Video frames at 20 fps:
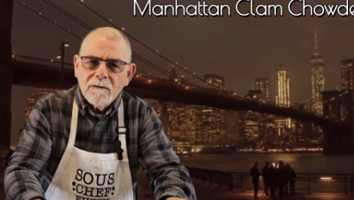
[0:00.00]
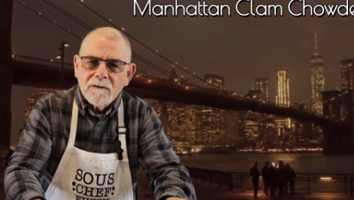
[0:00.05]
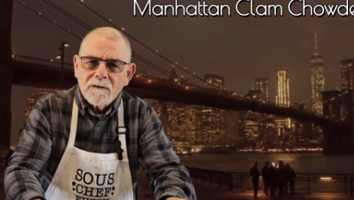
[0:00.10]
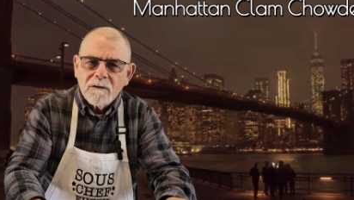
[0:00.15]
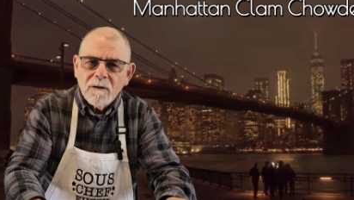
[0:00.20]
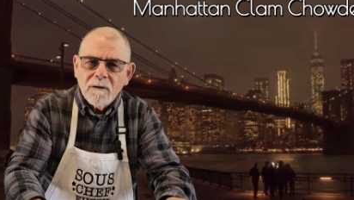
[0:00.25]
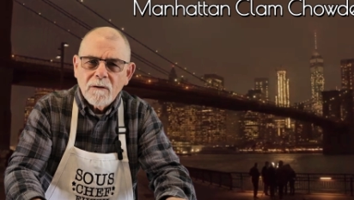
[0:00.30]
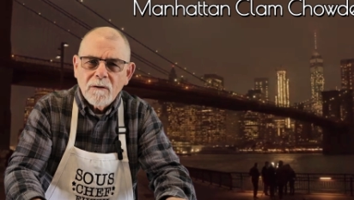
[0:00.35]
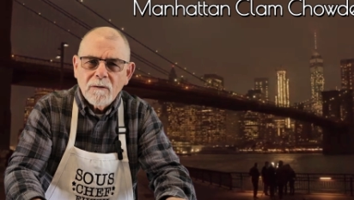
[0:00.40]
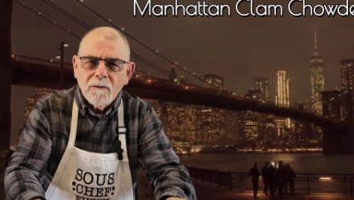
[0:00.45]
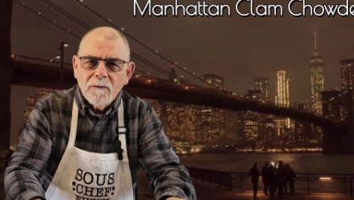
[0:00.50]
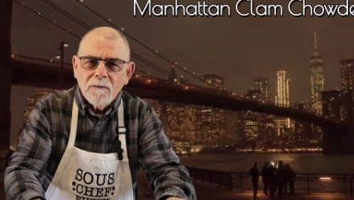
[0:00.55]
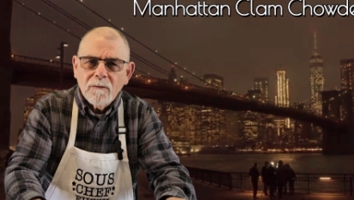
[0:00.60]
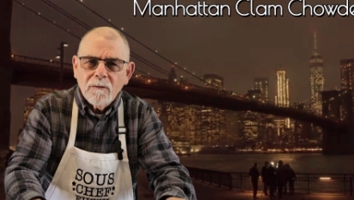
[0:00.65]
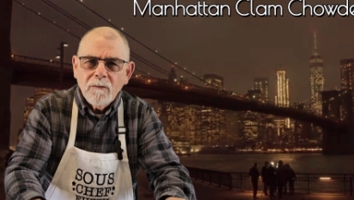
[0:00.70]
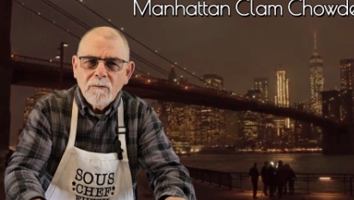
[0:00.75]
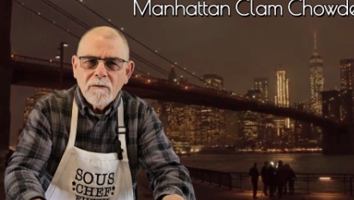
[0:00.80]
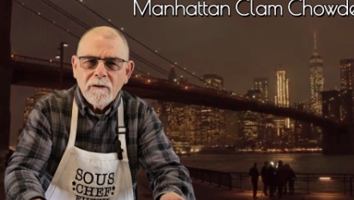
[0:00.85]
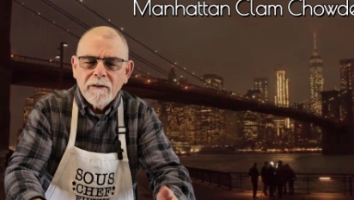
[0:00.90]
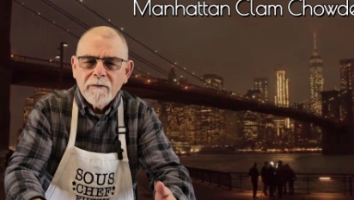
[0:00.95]
So
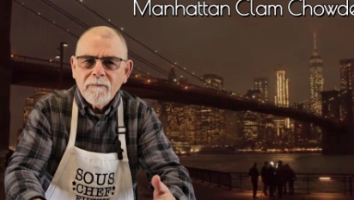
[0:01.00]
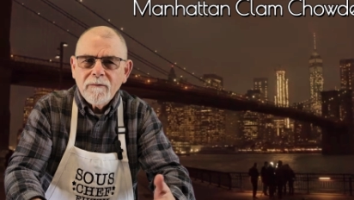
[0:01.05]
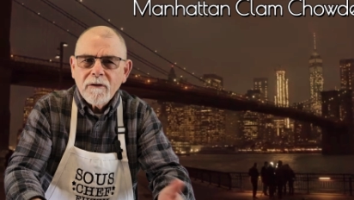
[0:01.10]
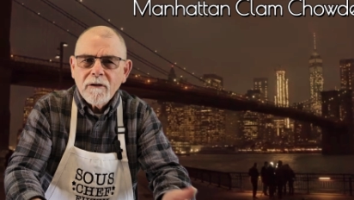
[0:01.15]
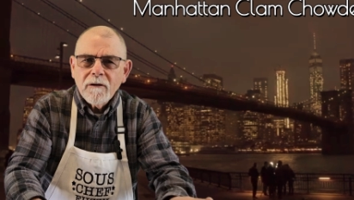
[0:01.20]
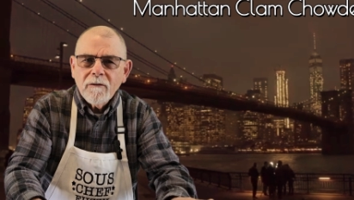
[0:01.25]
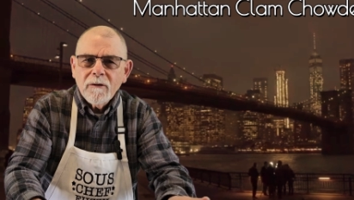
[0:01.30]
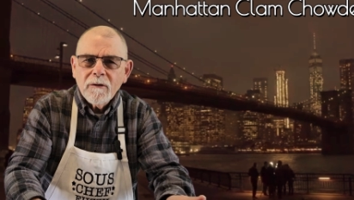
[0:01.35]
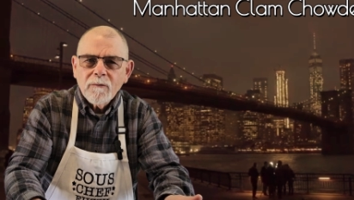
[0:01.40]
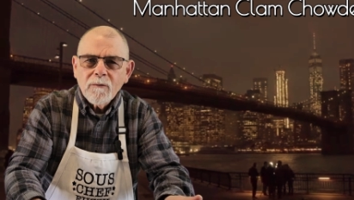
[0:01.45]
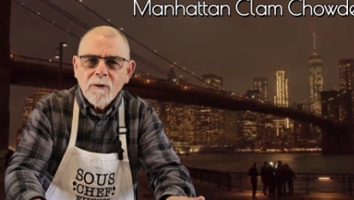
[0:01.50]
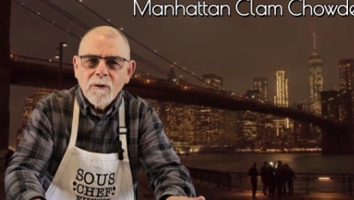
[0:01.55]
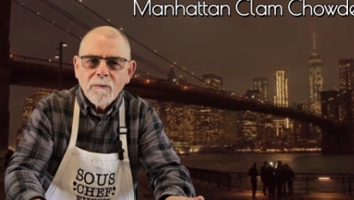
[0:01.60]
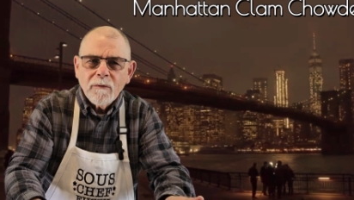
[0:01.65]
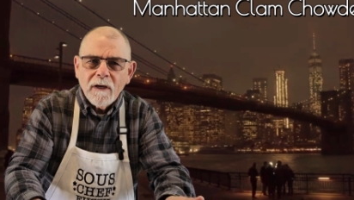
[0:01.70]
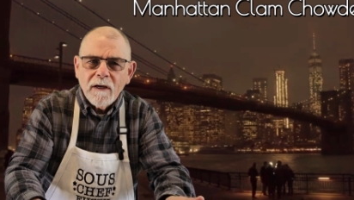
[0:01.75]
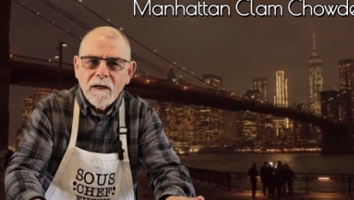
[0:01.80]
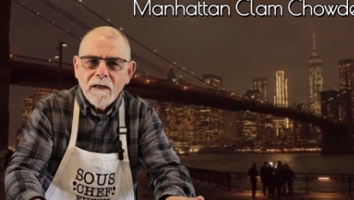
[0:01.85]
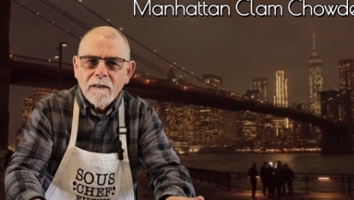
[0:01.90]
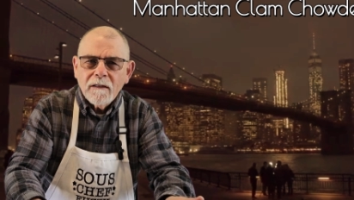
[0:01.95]
who lived there in
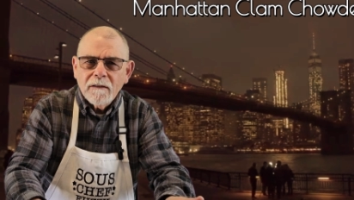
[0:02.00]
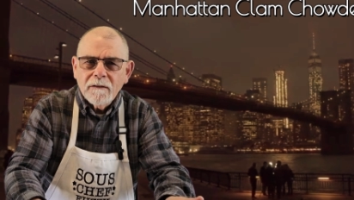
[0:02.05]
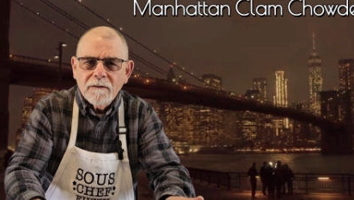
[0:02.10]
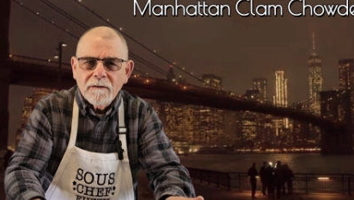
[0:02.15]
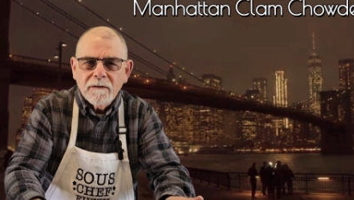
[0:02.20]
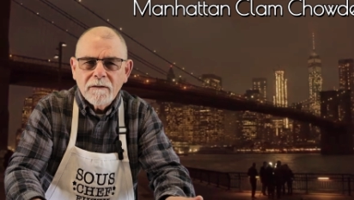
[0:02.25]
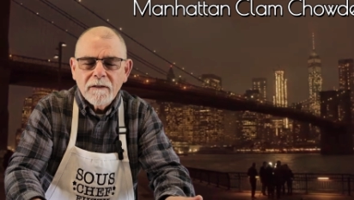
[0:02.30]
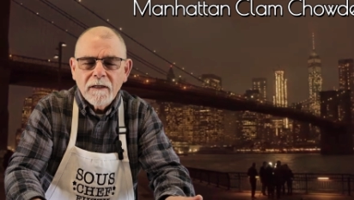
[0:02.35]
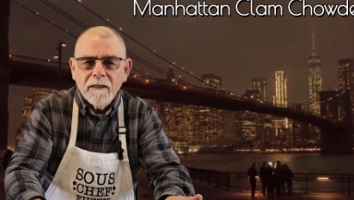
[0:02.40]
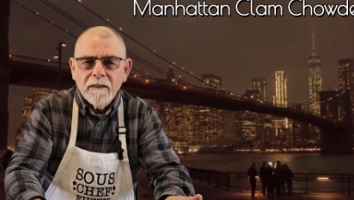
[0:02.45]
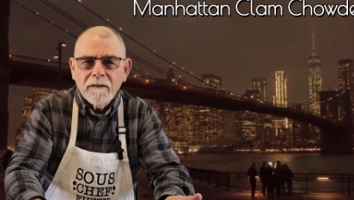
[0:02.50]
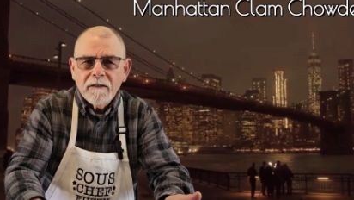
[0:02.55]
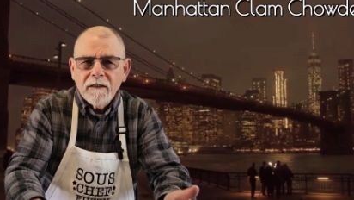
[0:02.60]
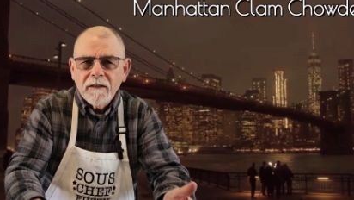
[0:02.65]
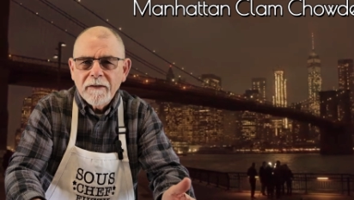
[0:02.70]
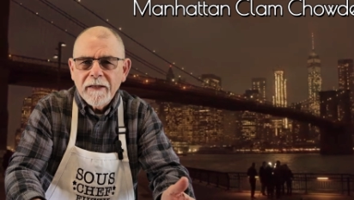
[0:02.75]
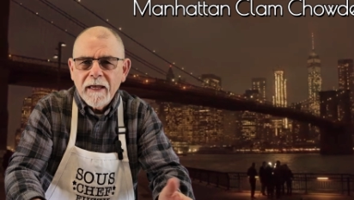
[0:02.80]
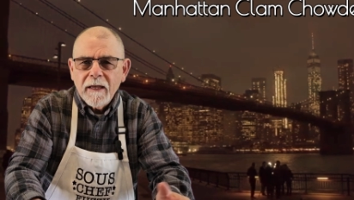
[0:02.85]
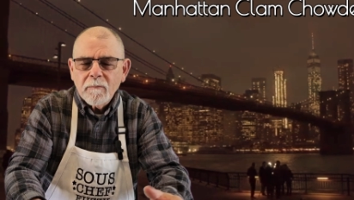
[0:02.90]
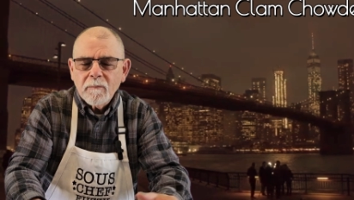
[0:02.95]
Rhode Island and
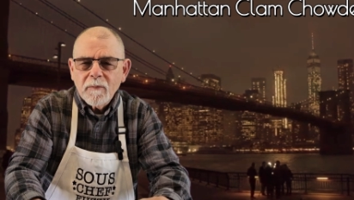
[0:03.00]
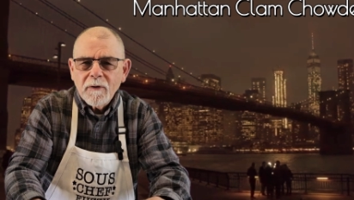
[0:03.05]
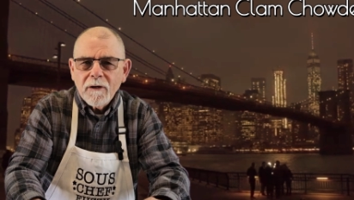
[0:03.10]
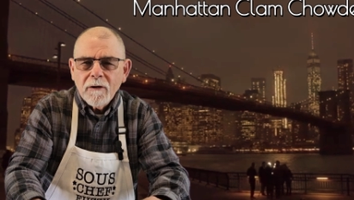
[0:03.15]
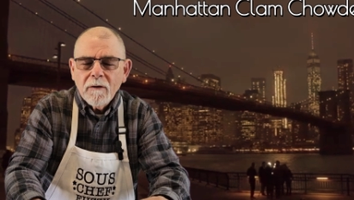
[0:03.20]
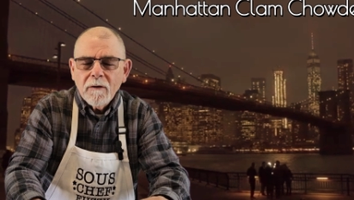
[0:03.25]
in that